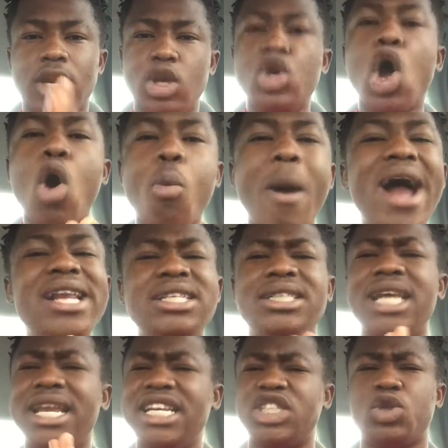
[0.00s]
Nobody
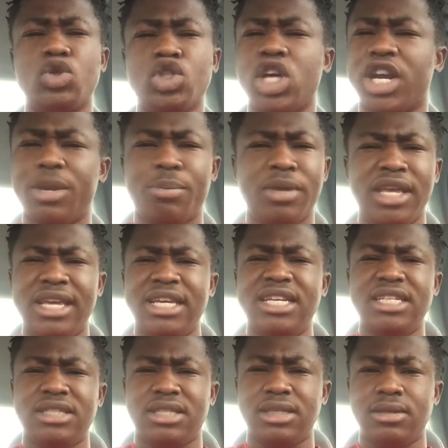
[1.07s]
said this is gonna be
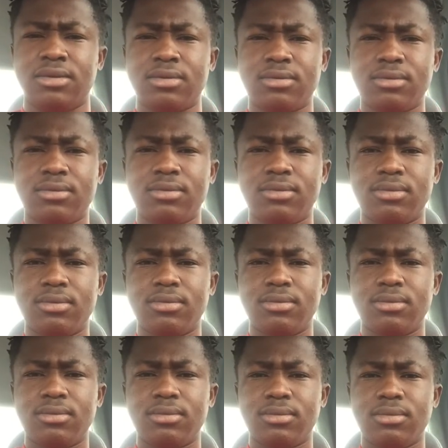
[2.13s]
easy.
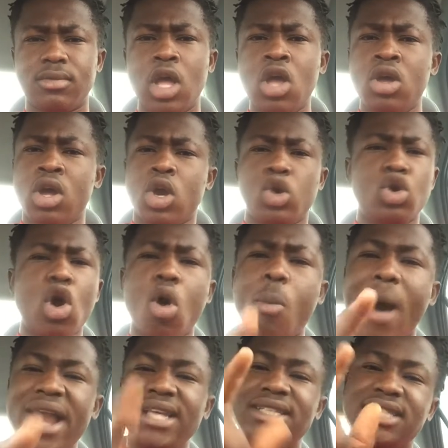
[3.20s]

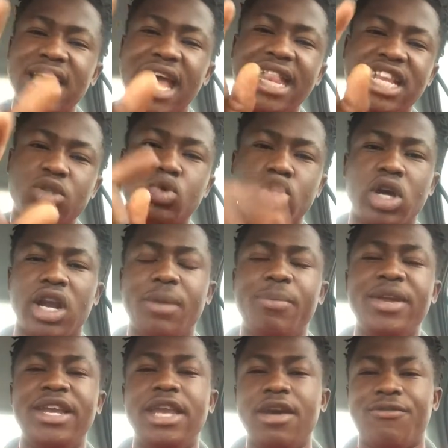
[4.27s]
Nobody said this was going to
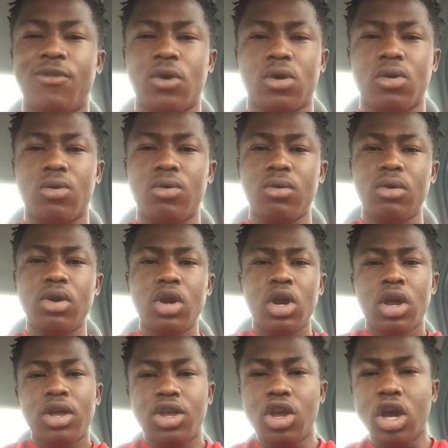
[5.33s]
be difficult.
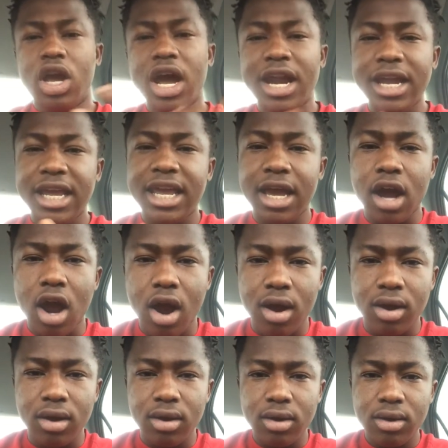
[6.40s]
You're going to get
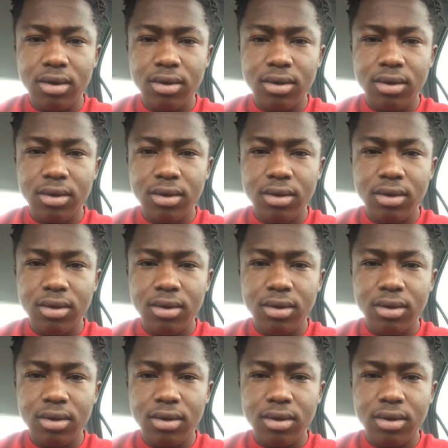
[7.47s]
hurt.